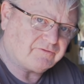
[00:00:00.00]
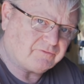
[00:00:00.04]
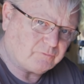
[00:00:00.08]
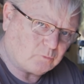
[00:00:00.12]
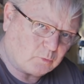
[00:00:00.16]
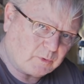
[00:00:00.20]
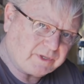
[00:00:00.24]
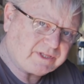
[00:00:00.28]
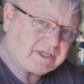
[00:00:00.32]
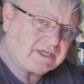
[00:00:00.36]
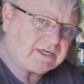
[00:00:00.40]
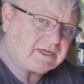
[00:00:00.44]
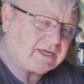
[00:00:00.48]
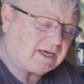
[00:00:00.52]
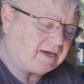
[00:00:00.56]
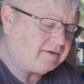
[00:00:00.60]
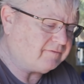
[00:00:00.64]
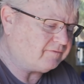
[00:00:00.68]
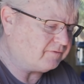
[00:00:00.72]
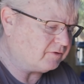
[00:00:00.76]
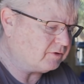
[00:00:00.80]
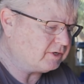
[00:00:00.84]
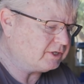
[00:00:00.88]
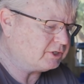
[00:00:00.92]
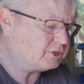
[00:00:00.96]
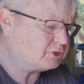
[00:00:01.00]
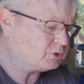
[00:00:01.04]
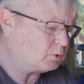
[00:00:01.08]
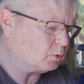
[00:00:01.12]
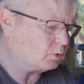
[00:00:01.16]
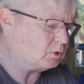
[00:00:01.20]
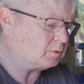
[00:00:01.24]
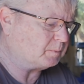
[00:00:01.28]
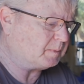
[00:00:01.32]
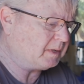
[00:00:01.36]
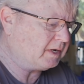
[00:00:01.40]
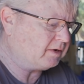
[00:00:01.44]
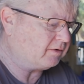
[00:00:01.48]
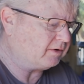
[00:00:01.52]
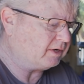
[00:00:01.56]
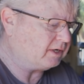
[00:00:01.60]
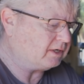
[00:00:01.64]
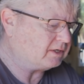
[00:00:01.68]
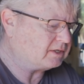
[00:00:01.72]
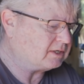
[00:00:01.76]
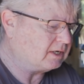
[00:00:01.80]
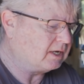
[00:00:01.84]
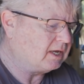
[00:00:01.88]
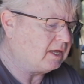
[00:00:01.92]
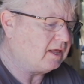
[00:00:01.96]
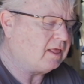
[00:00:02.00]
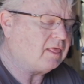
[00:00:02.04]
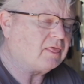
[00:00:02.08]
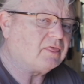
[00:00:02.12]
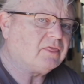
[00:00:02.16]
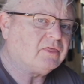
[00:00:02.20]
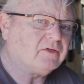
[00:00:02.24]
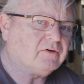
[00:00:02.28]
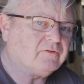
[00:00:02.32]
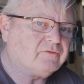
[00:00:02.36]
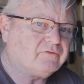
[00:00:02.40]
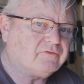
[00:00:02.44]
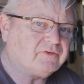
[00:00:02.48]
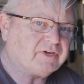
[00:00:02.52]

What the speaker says: within a very short period the